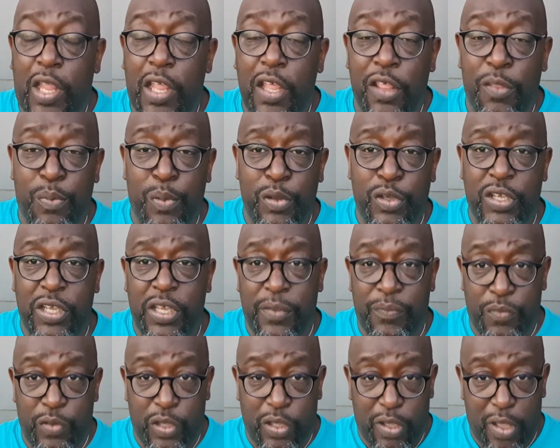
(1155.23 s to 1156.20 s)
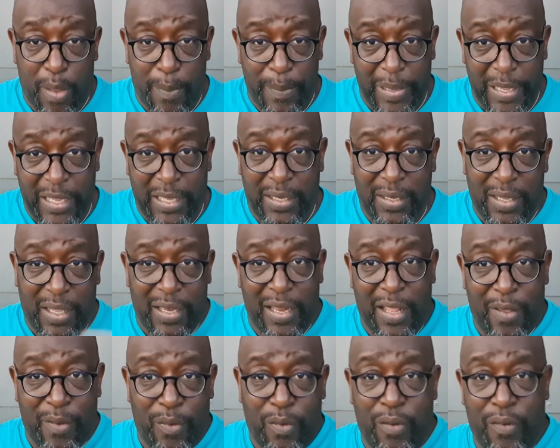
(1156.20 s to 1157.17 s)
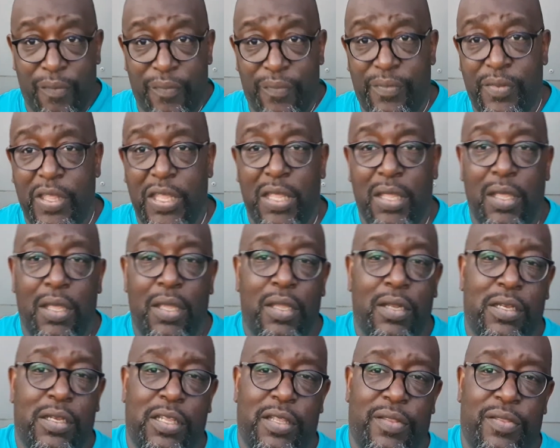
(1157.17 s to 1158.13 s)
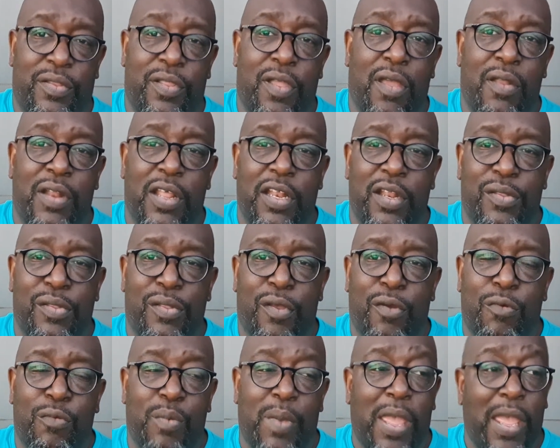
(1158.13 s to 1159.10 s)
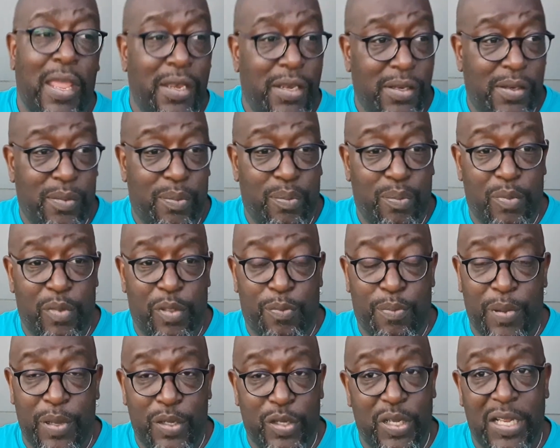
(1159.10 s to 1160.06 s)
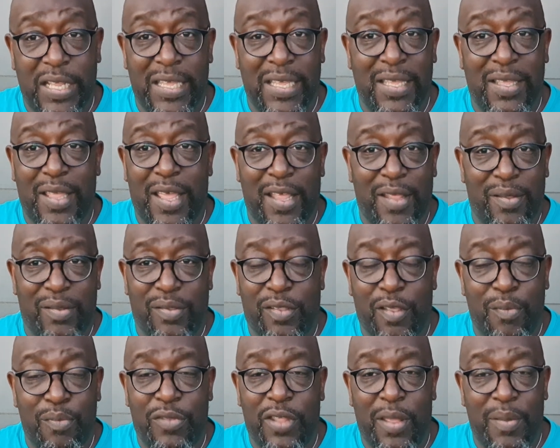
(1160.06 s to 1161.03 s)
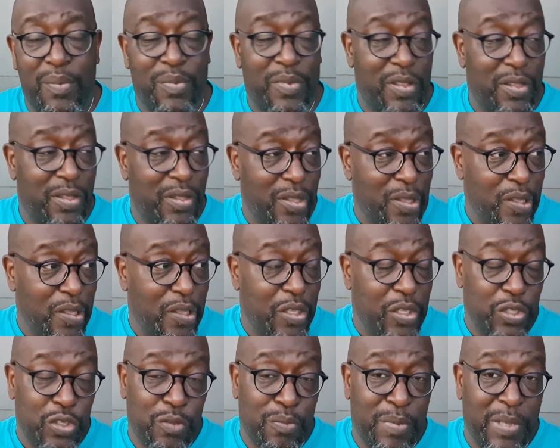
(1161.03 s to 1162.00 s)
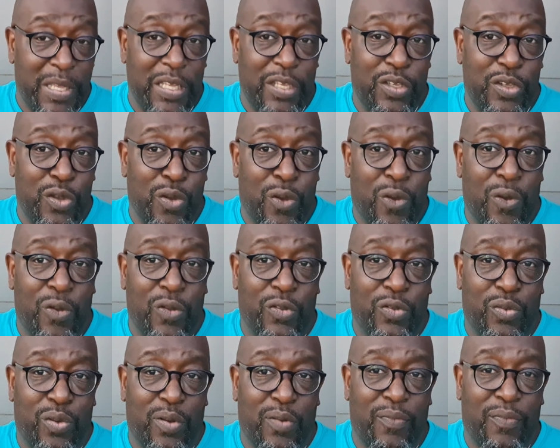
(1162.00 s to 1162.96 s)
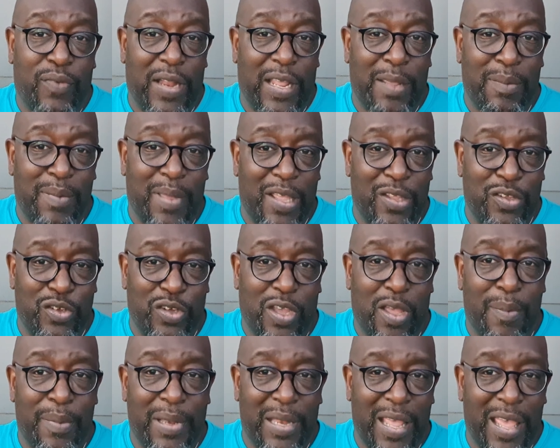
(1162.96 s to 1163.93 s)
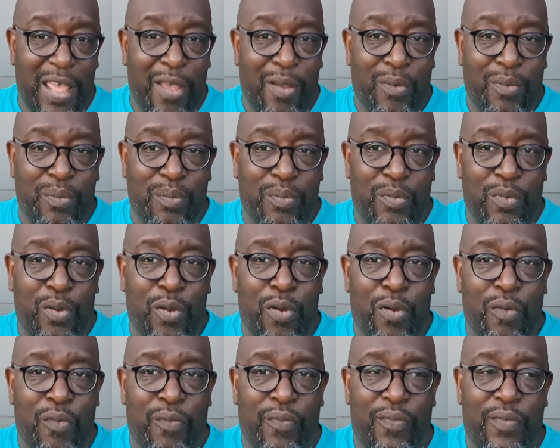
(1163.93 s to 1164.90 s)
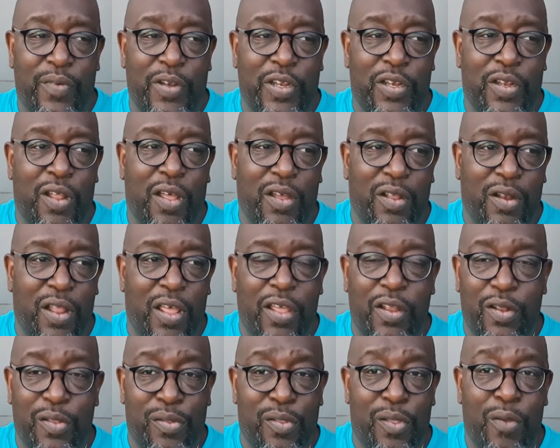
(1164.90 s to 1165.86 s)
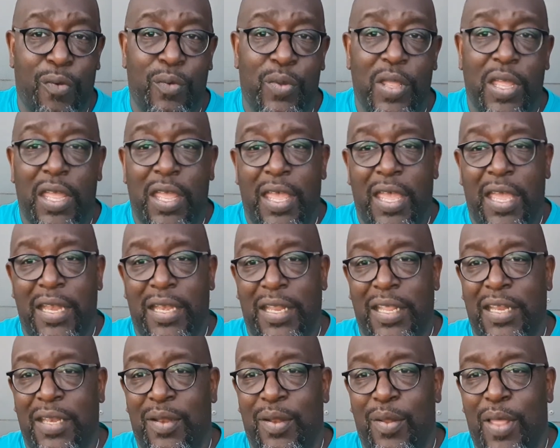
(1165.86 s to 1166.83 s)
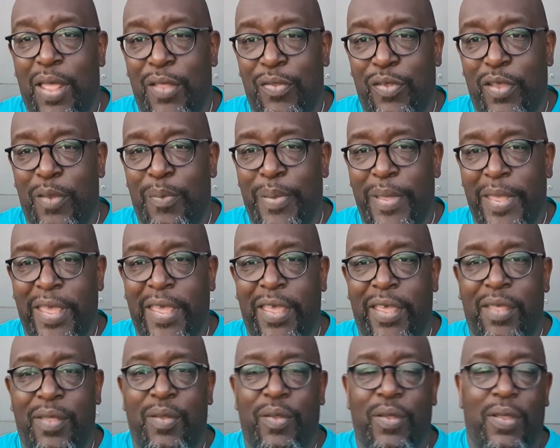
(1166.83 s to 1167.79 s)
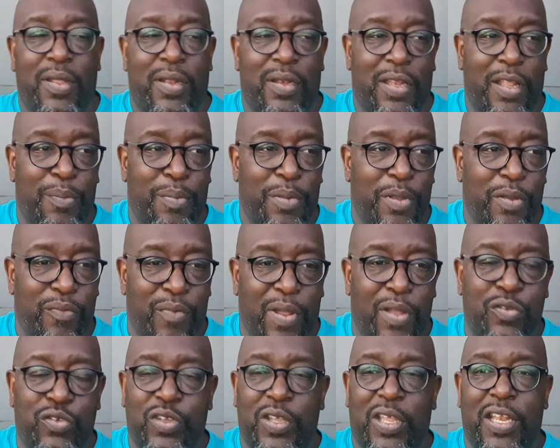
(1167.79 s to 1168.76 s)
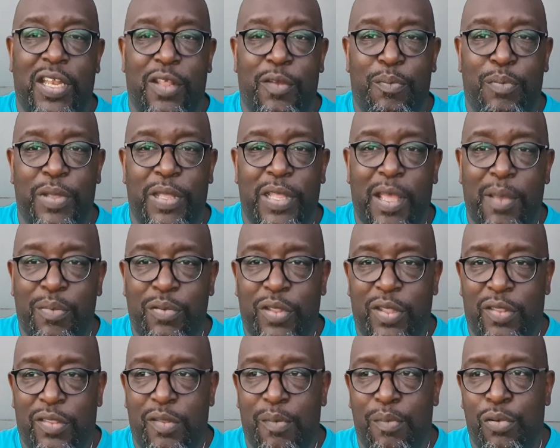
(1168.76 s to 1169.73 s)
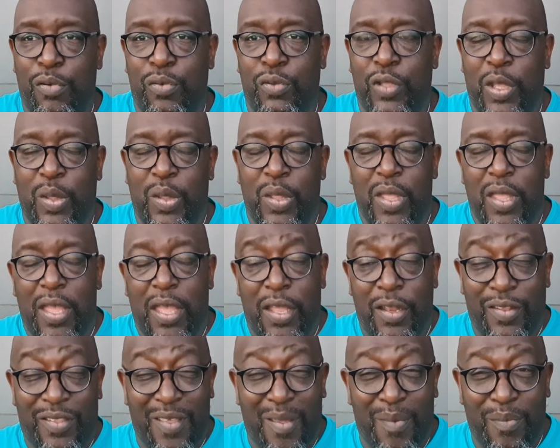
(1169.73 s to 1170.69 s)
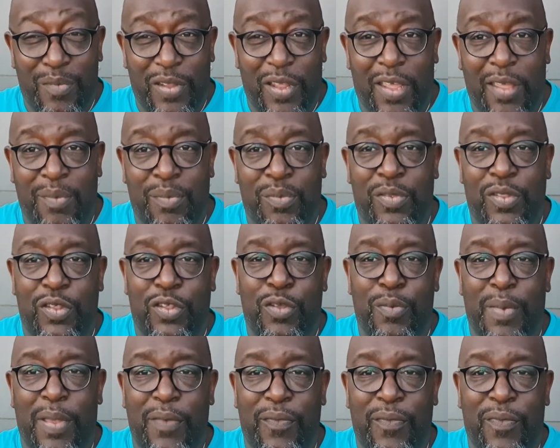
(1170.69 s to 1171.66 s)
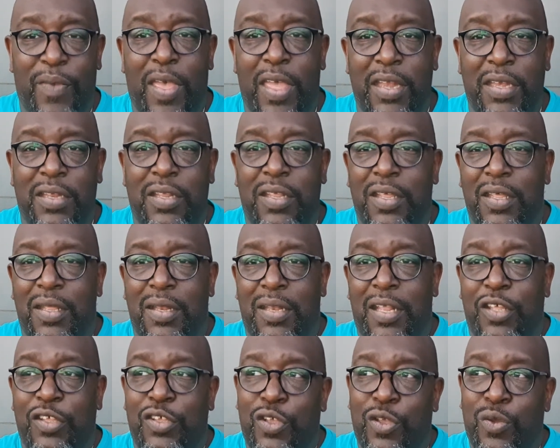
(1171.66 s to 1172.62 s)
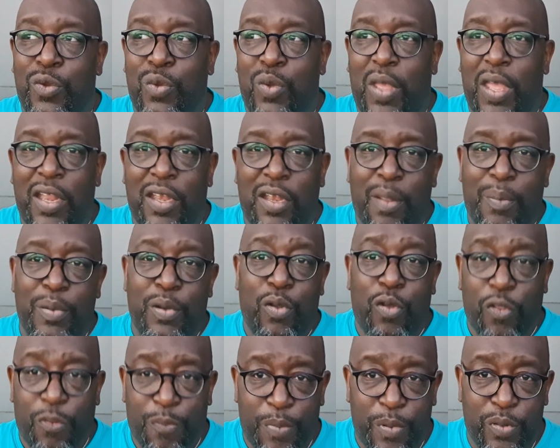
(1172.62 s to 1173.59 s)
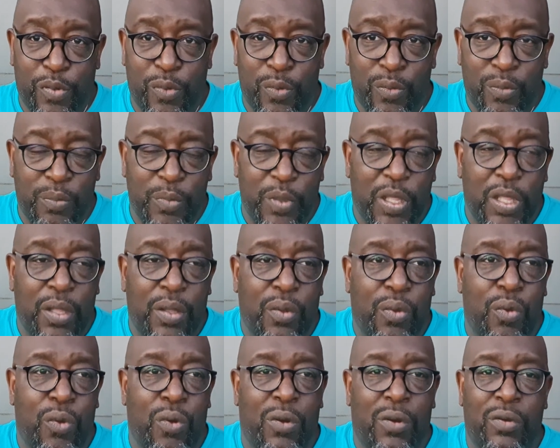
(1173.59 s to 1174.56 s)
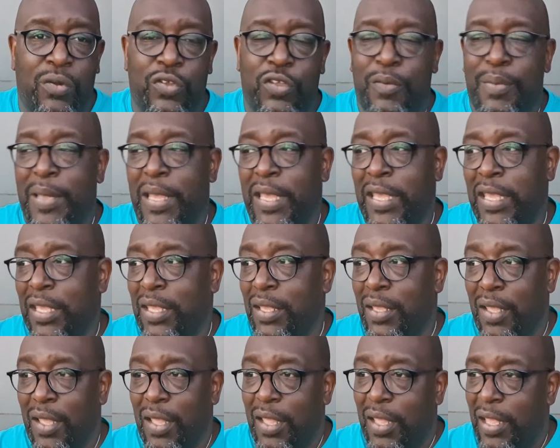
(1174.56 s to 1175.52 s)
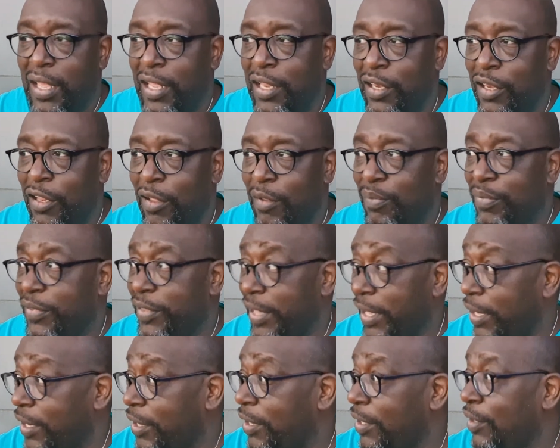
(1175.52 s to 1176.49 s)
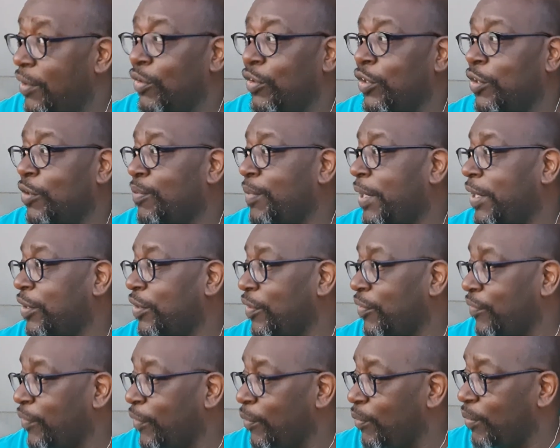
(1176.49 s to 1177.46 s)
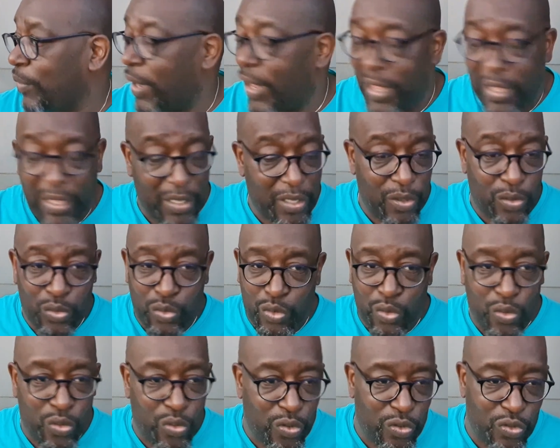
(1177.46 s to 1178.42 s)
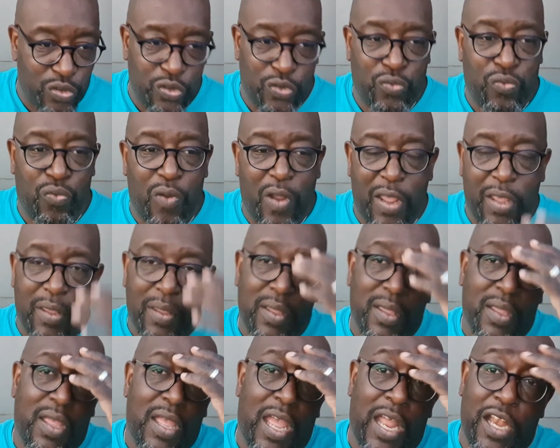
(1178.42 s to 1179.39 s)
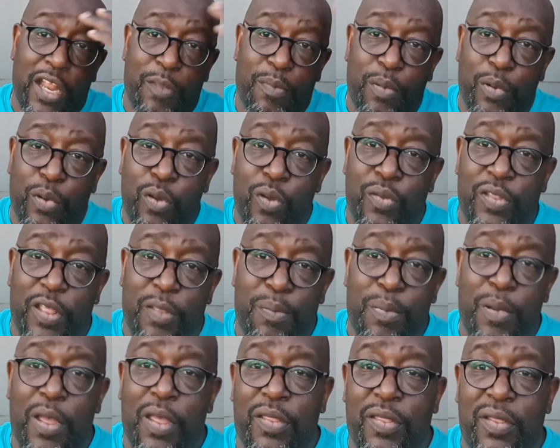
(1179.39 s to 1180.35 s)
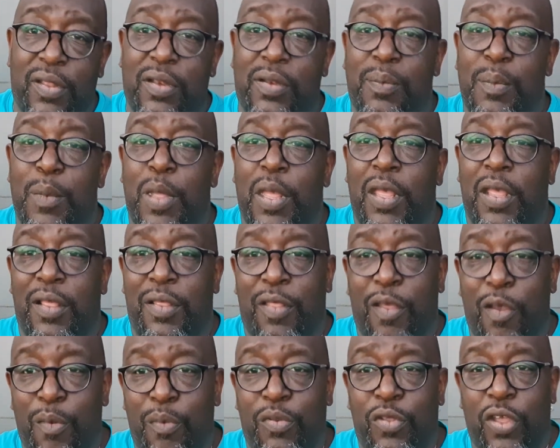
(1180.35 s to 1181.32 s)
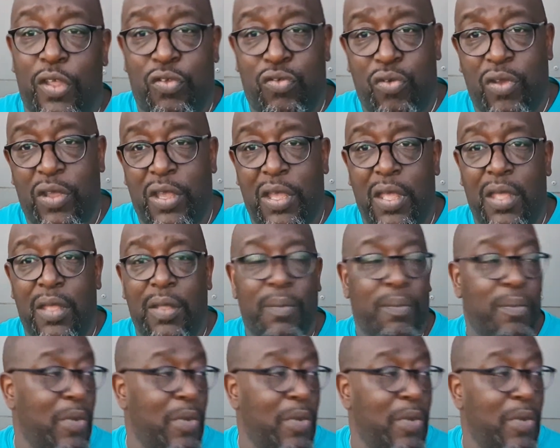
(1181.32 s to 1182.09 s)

especially if you can come in and out of this dark night of the soul. And especially sometimes you meet your twin flame as you're coming out of the dark night of the soul, and then as they appear, they'll be around you and they'll be able to support you. And sometimes you may find that you end up in hospital, or you may end up sick, or you may just feel like you're not just right, and it's because this person has helped trigger